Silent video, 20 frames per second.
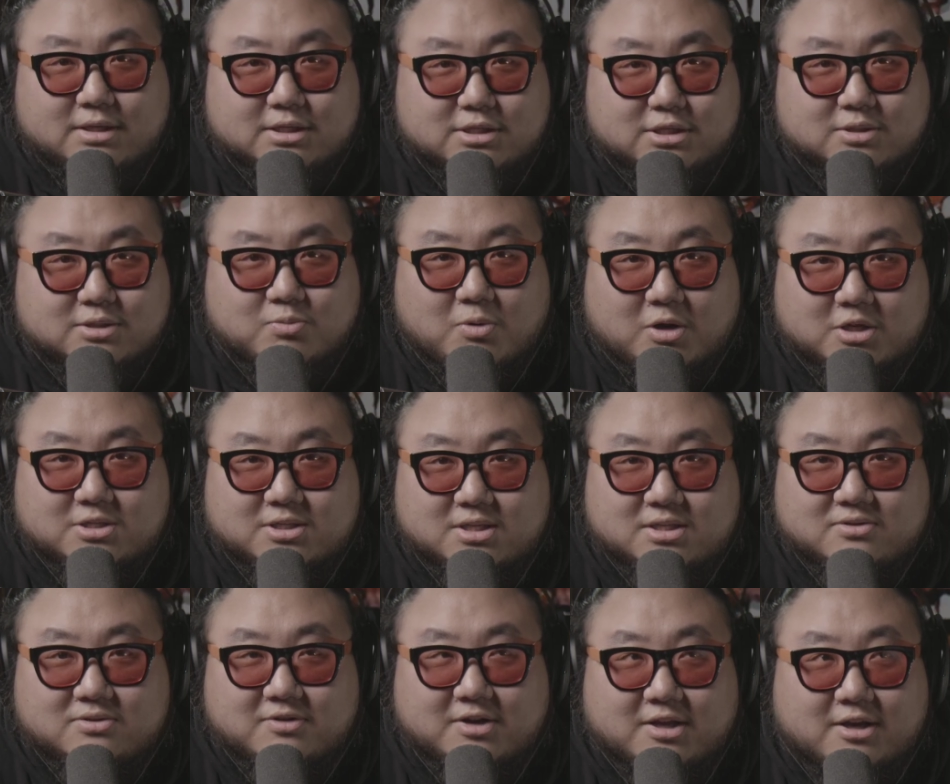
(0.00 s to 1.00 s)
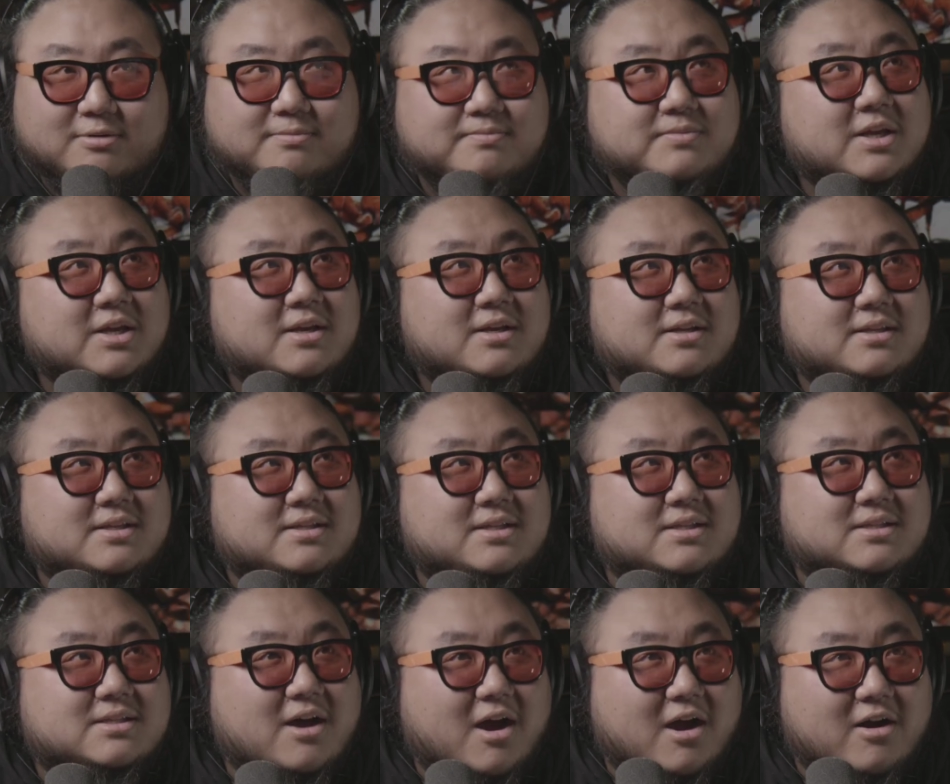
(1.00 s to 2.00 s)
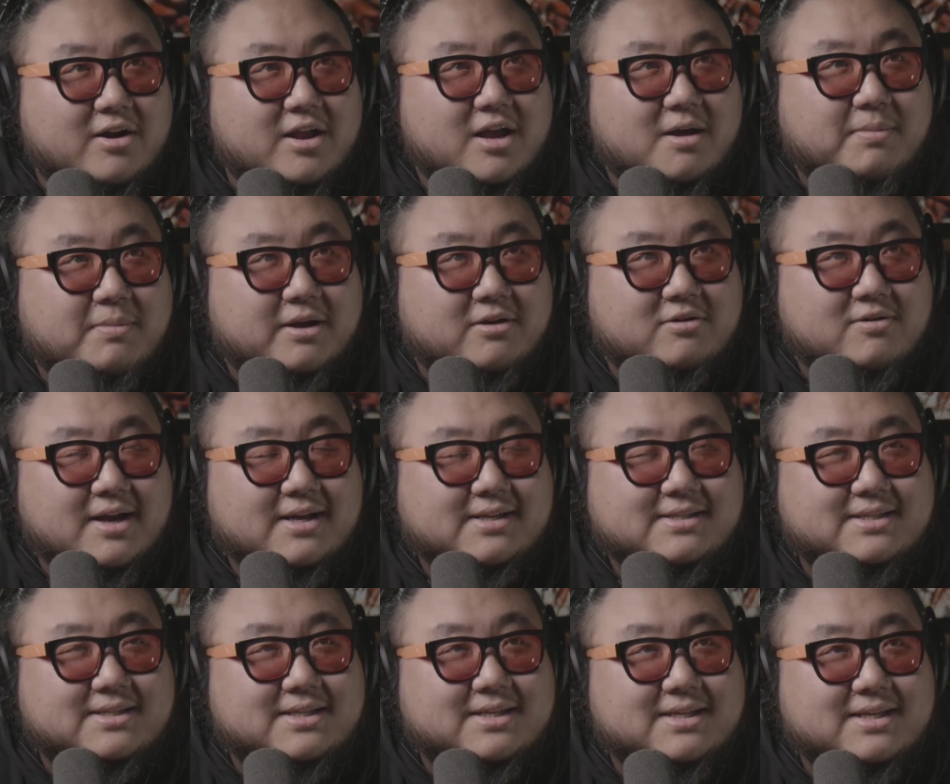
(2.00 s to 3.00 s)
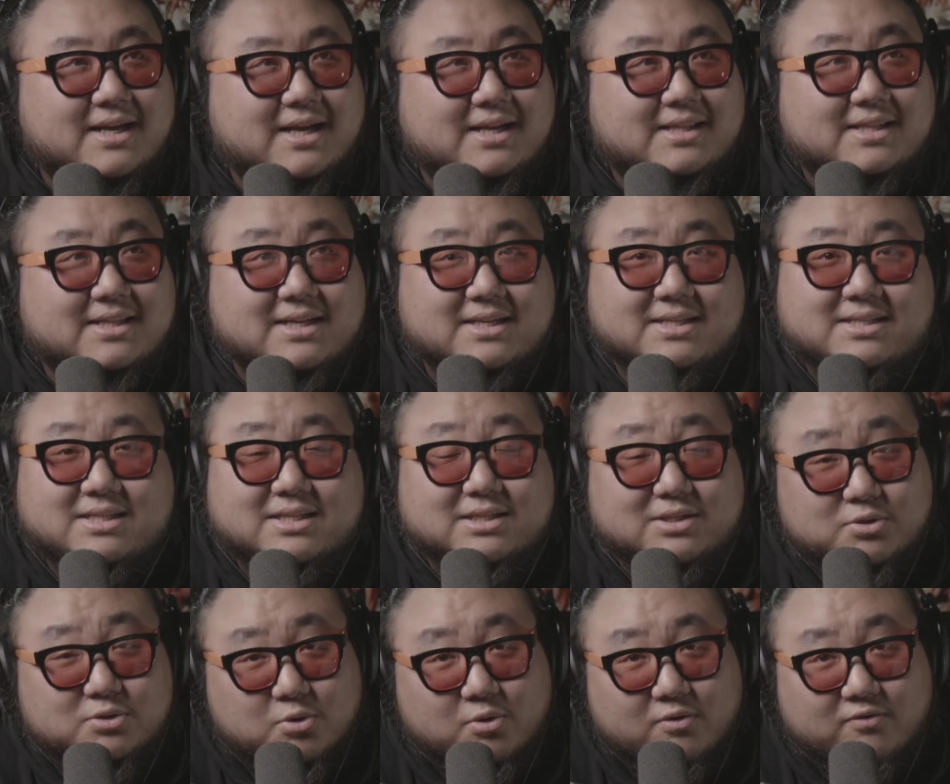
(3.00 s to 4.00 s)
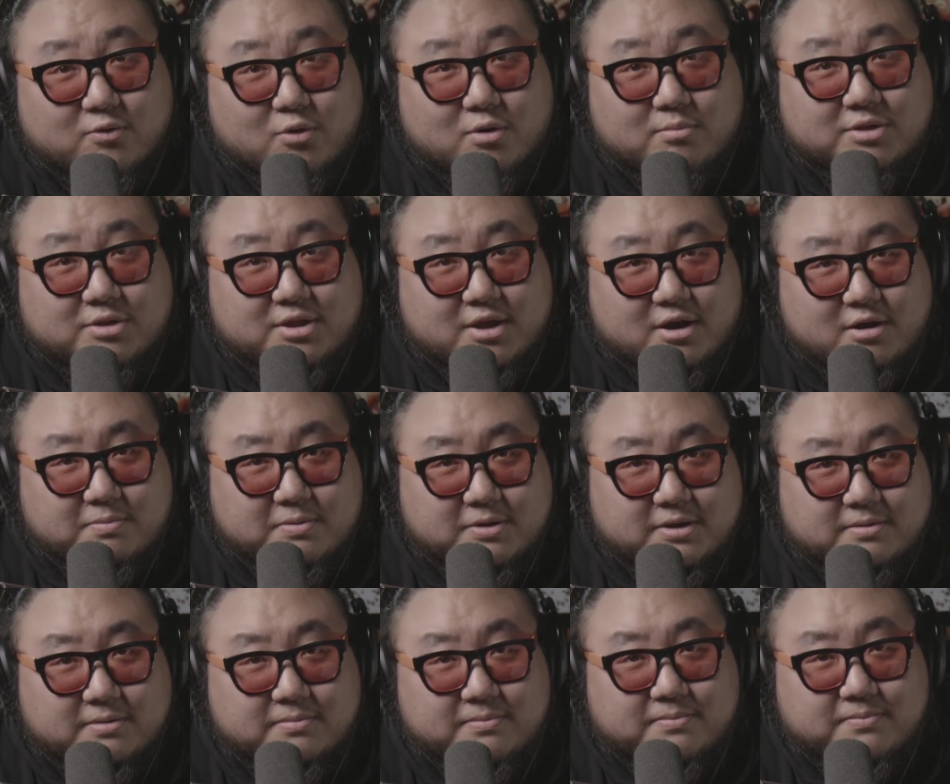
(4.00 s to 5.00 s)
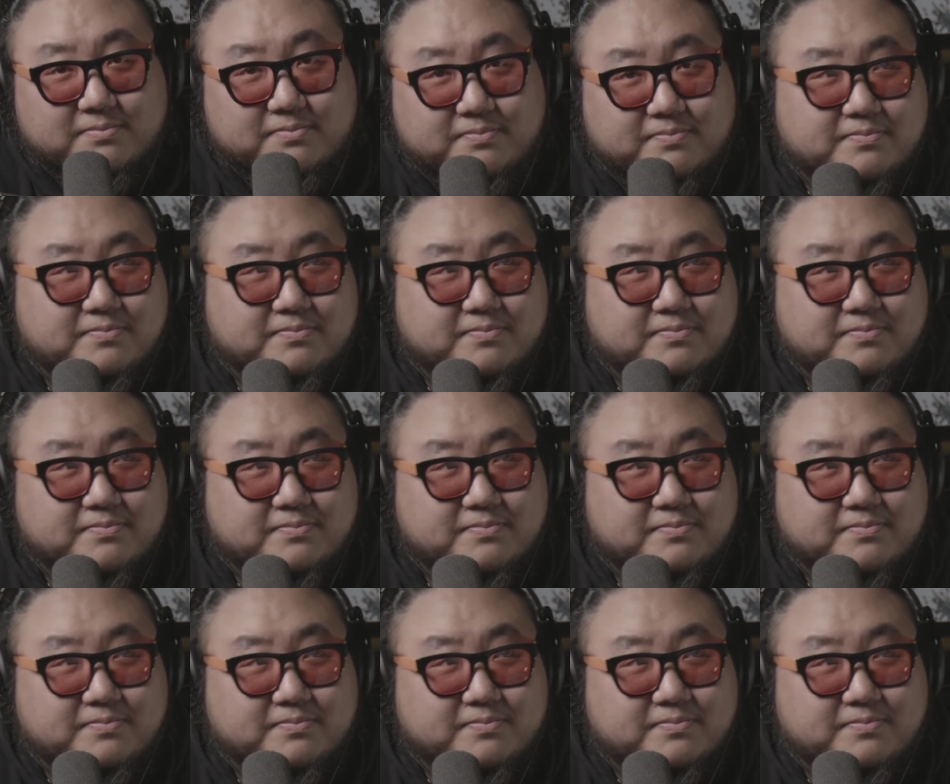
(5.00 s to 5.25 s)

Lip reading: Let's just watch this video. This is ARIA by CRAXY, and this is your form of therapy.